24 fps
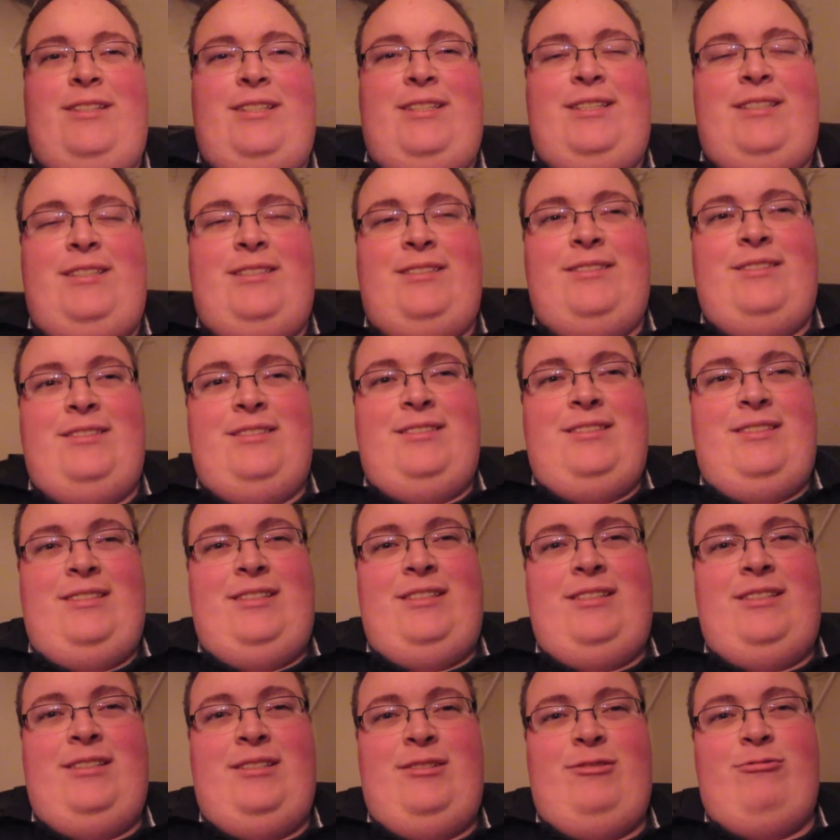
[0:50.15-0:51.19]
like,
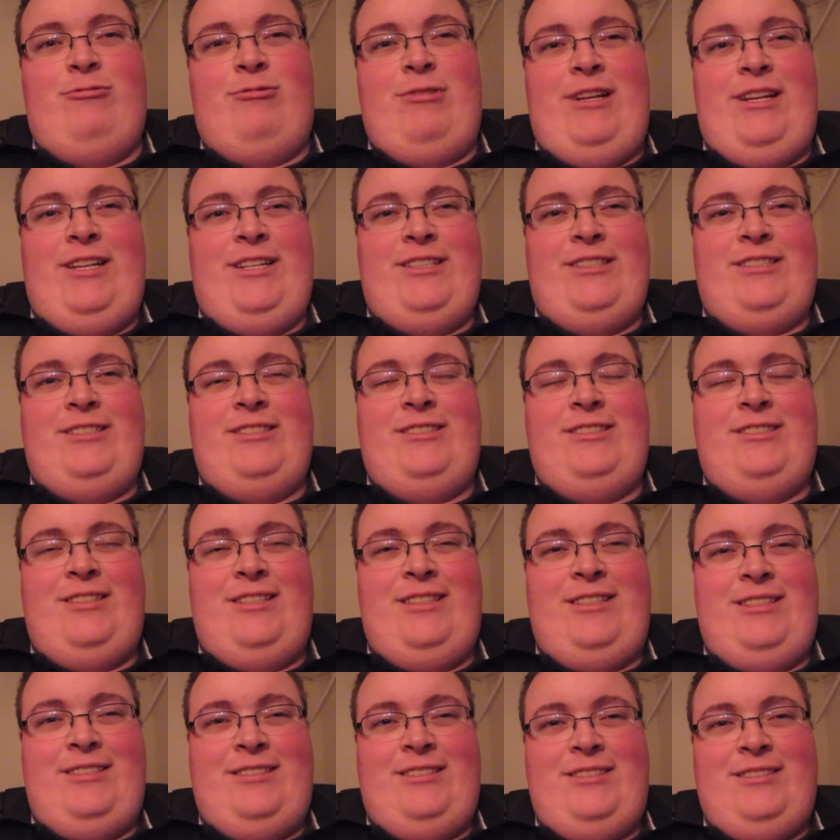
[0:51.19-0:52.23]
like a grayish,
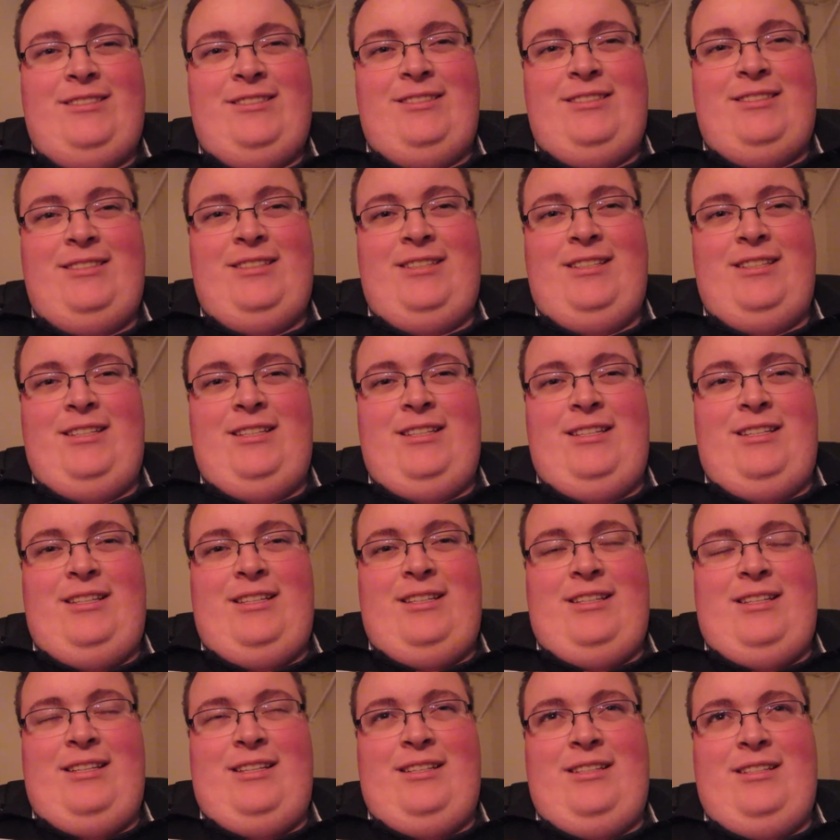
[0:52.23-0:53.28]
like,
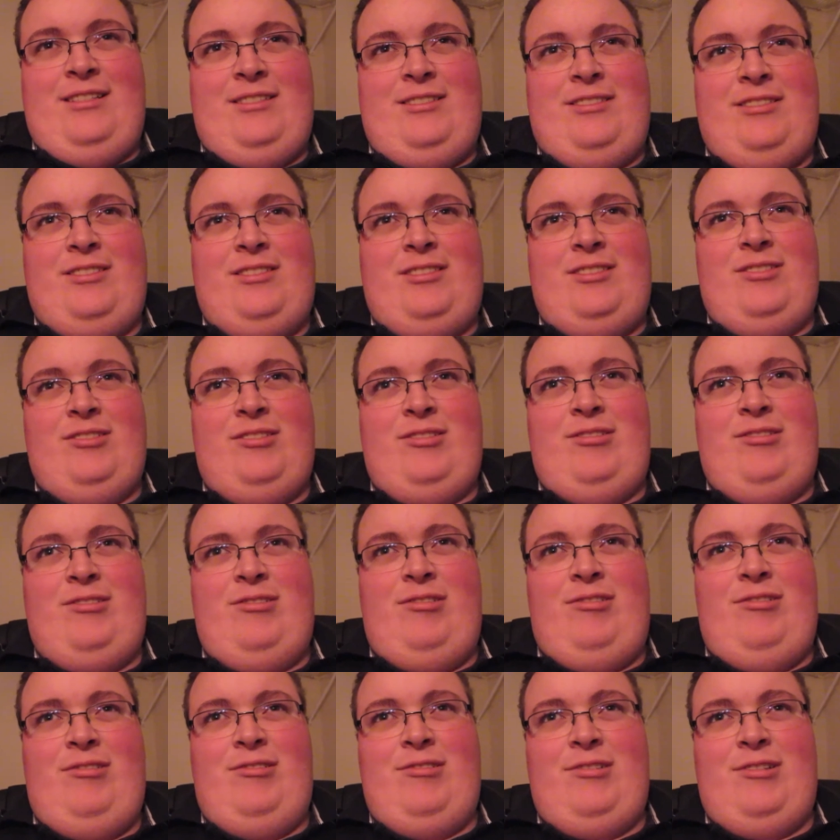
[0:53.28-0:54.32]

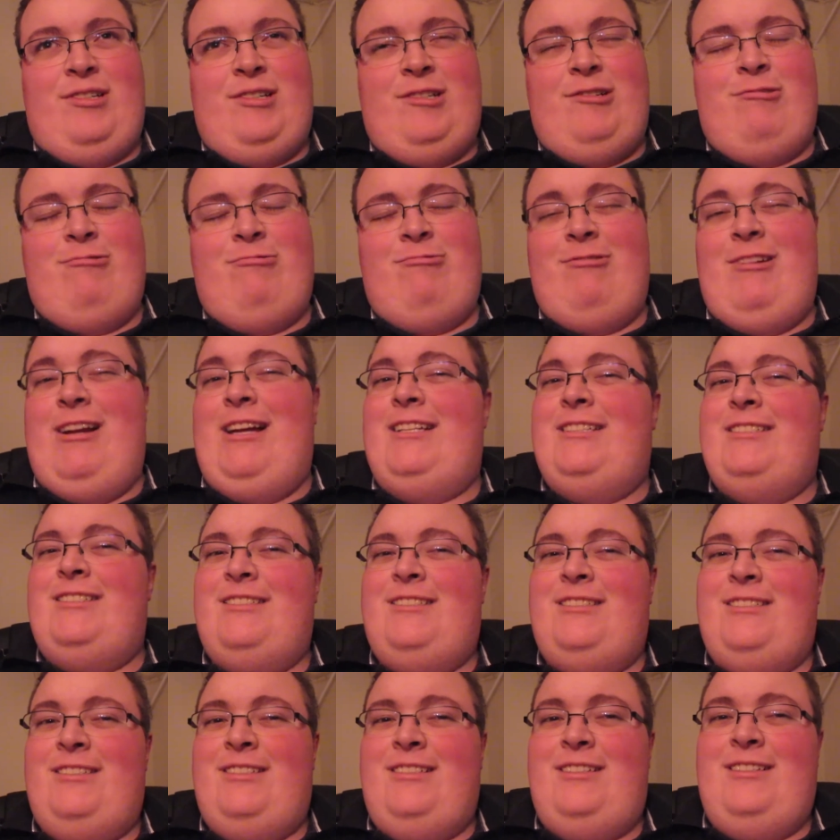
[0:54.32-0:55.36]
circle or
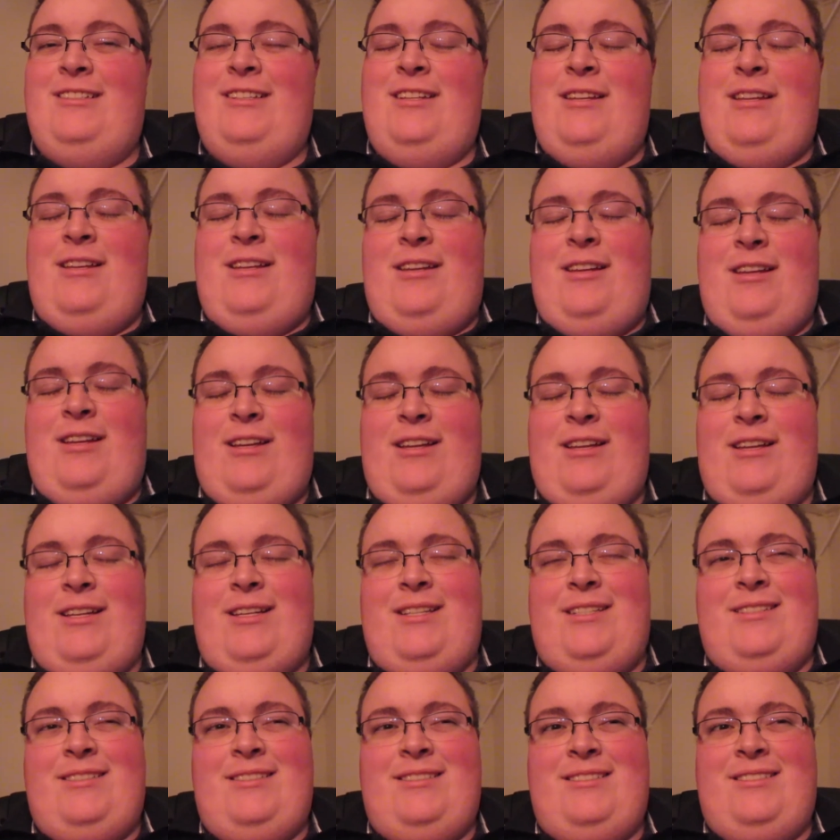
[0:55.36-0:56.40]
crest,
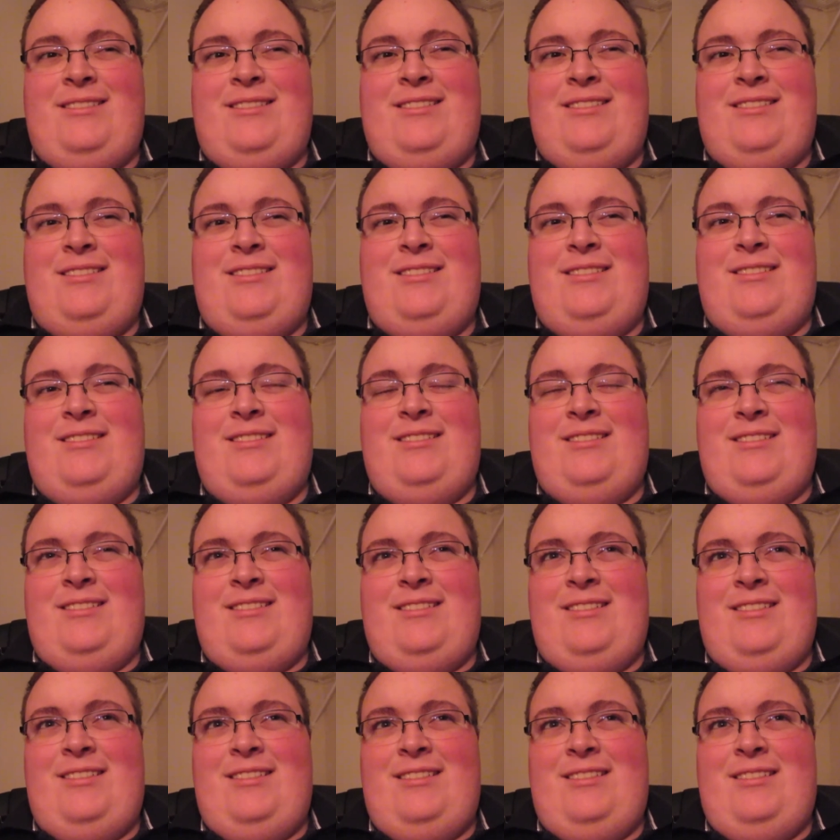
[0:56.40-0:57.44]
and,
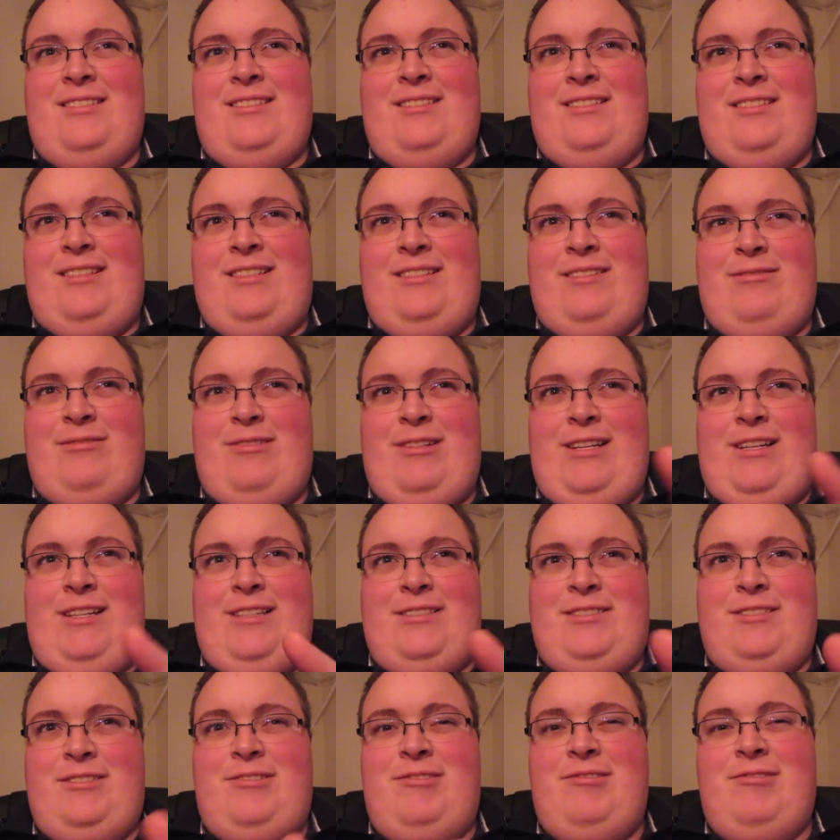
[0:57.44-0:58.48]
like, right
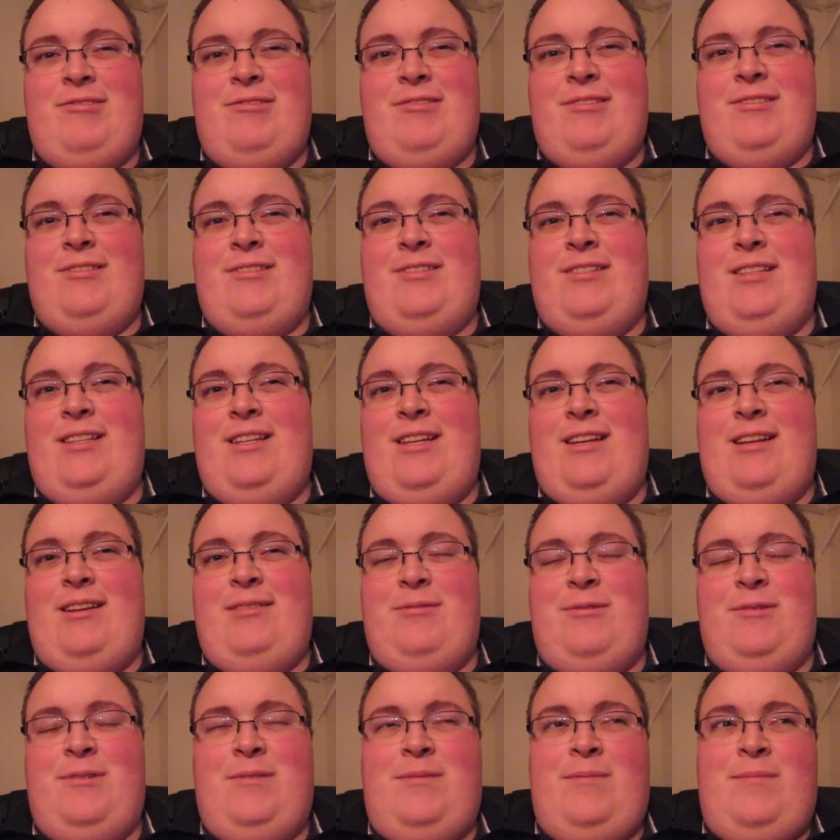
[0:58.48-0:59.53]
next to the
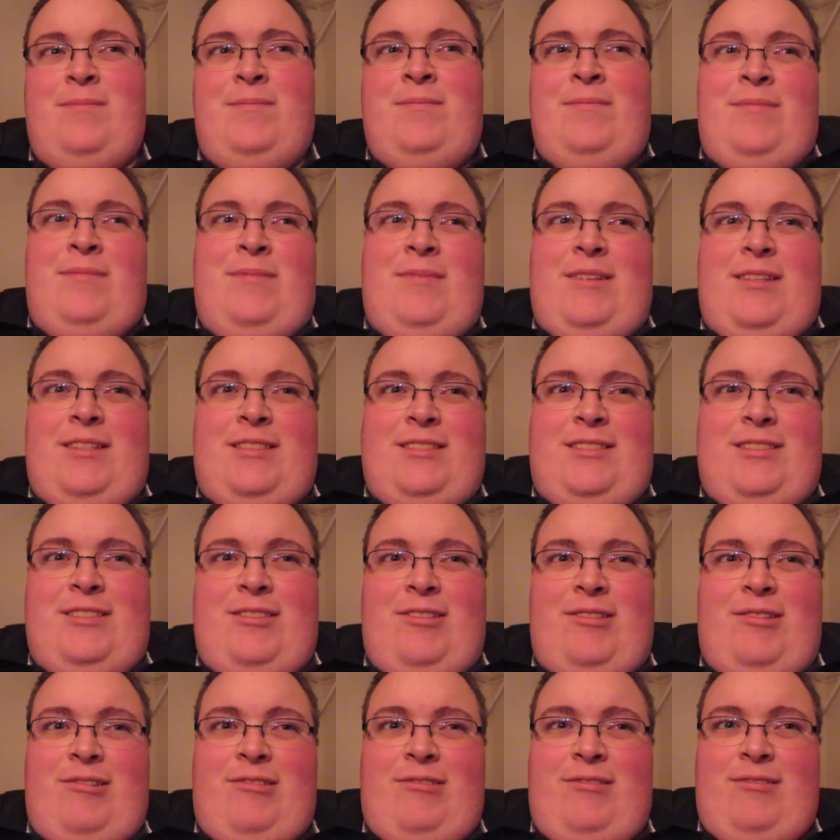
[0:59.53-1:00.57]
camera. And
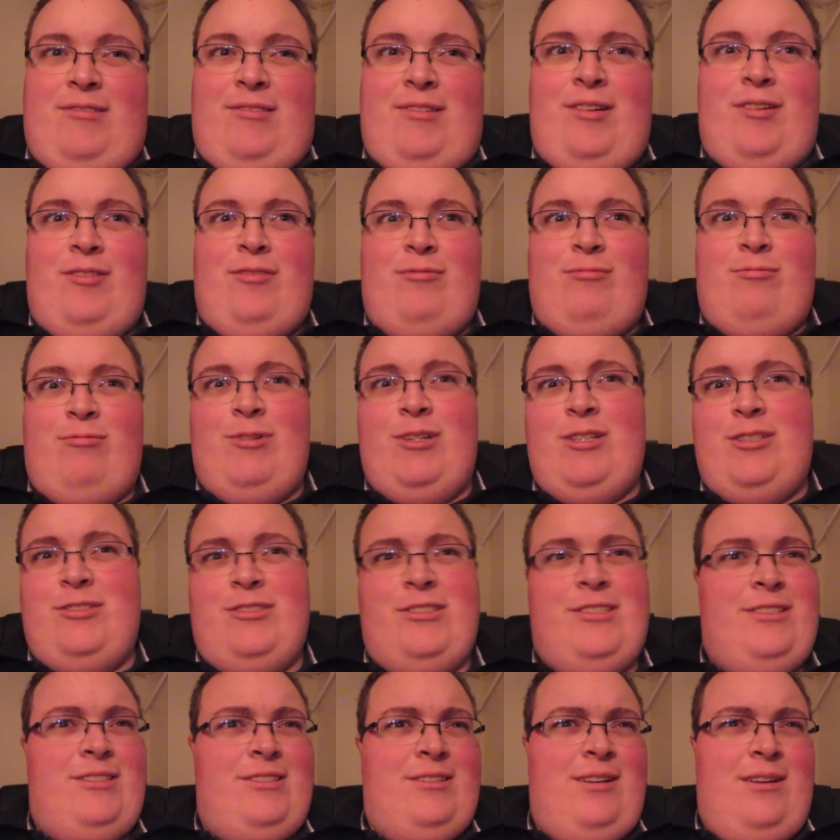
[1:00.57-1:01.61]
so
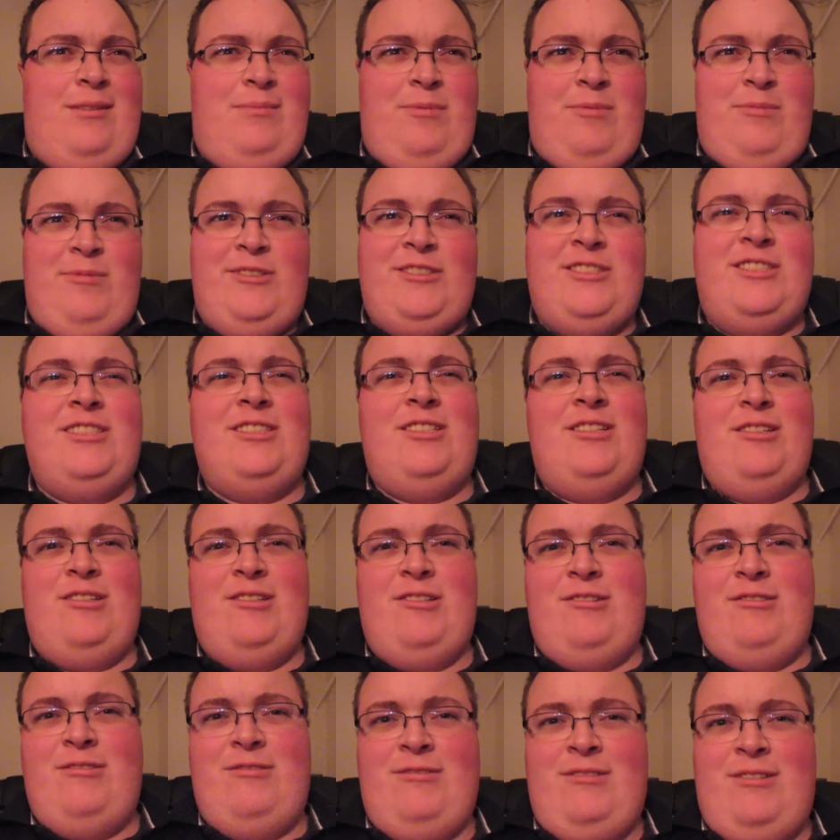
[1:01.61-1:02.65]
originally, a couple months
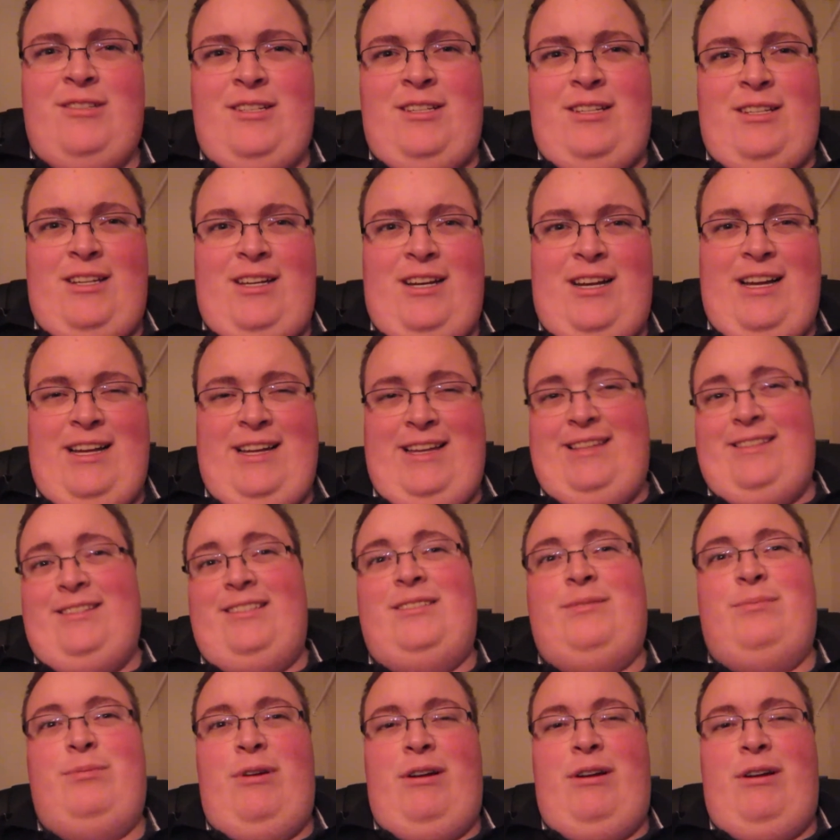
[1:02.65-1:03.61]
ago, I had this